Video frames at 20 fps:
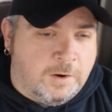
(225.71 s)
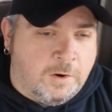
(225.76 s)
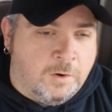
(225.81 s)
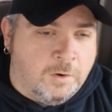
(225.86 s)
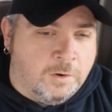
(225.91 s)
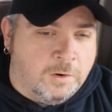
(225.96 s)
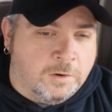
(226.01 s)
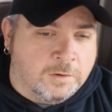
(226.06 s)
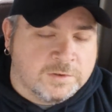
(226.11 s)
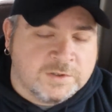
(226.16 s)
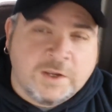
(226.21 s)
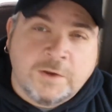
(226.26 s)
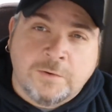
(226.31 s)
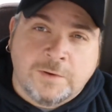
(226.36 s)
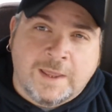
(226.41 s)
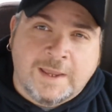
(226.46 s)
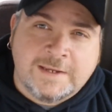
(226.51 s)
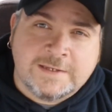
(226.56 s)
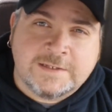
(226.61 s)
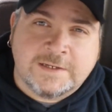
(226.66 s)
or too
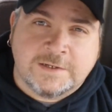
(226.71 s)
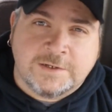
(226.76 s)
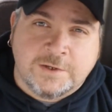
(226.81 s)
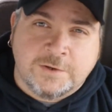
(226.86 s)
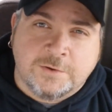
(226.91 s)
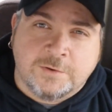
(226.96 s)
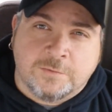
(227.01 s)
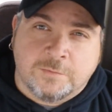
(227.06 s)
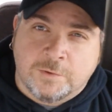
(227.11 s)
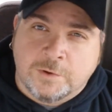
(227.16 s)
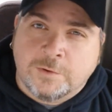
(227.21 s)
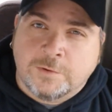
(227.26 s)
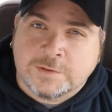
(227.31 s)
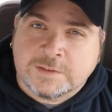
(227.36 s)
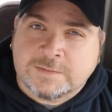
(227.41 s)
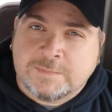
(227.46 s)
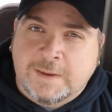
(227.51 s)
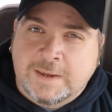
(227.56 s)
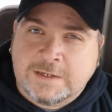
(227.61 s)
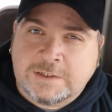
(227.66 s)
lazy to do a real
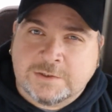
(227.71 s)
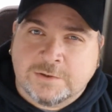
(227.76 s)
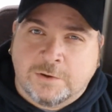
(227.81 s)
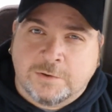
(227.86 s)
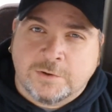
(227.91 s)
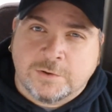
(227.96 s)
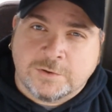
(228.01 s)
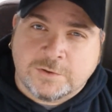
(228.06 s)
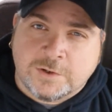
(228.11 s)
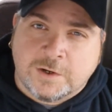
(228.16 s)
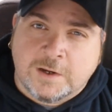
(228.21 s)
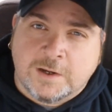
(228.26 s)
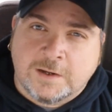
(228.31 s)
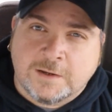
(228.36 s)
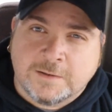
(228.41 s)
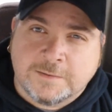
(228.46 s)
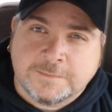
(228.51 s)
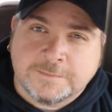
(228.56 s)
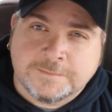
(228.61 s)
inspection on their truck,